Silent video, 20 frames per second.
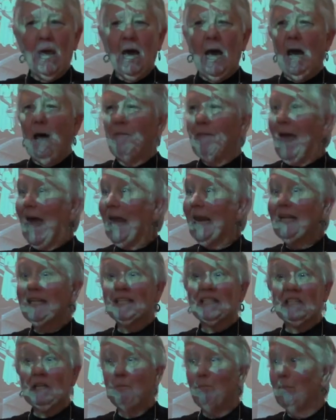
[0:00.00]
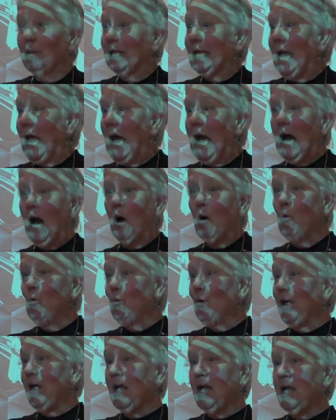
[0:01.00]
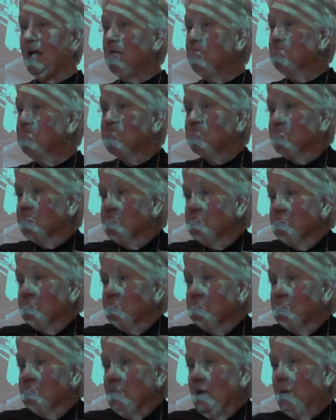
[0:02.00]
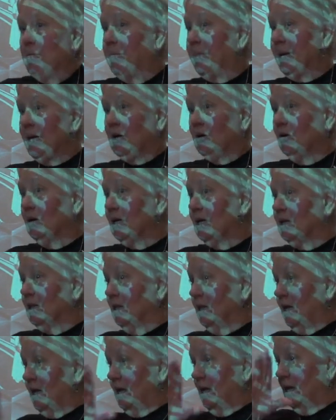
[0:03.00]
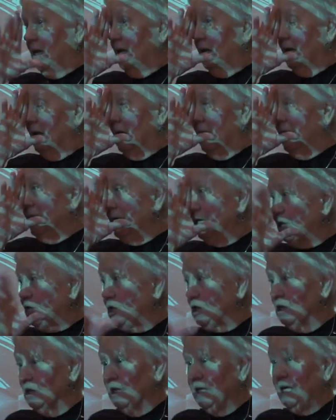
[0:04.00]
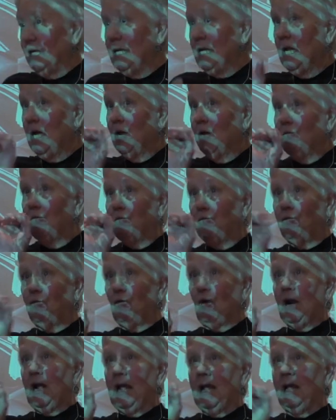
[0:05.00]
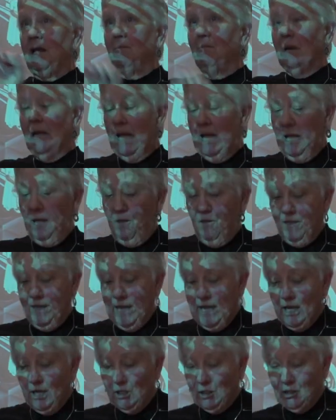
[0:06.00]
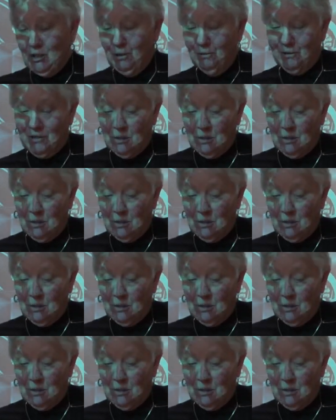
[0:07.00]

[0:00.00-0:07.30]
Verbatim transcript: Uh, that is simply how we empirically initially frame the issue.